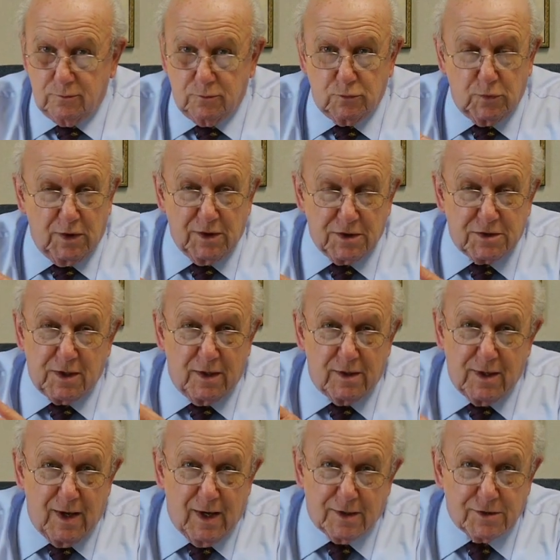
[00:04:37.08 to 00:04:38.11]
Real estate
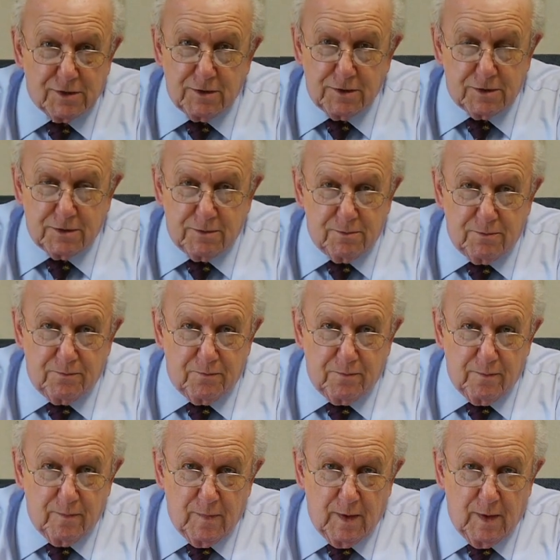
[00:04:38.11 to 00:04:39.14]
taxes.
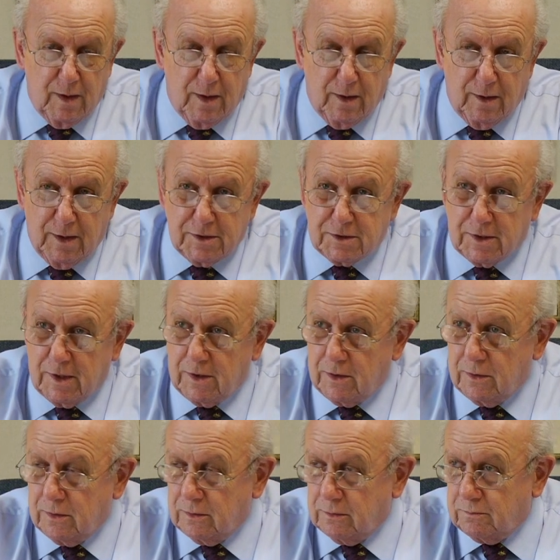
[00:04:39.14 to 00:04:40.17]
Let's say
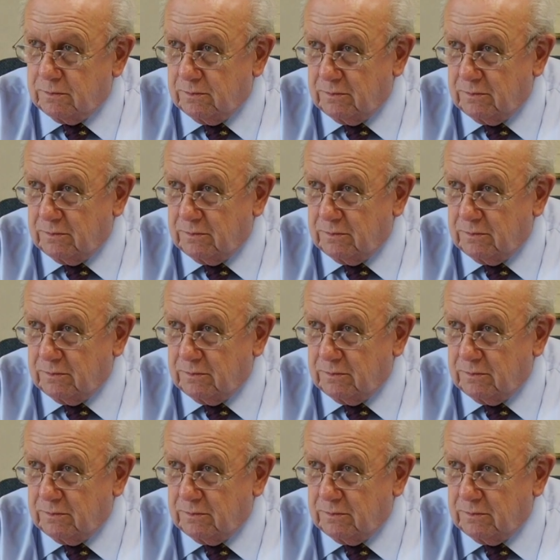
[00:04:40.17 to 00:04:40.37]
you